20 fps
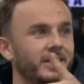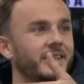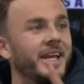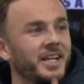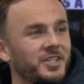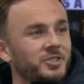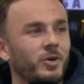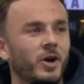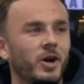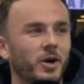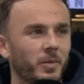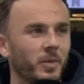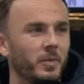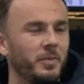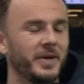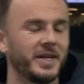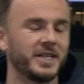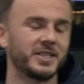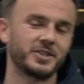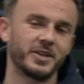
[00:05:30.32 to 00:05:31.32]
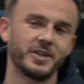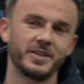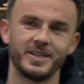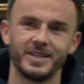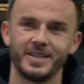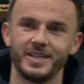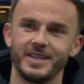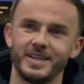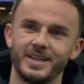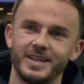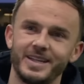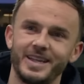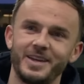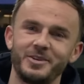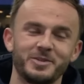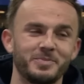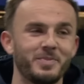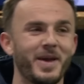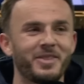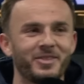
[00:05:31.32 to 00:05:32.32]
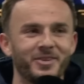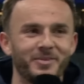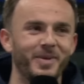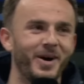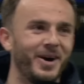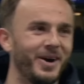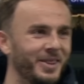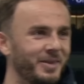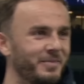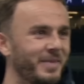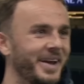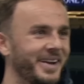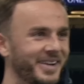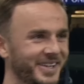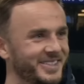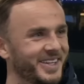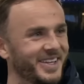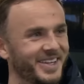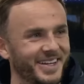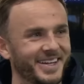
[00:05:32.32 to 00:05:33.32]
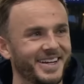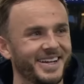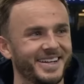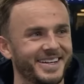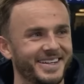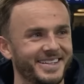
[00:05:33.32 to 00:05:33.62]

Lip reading: gets you high up the pitch. So there is method behind the madness, I think.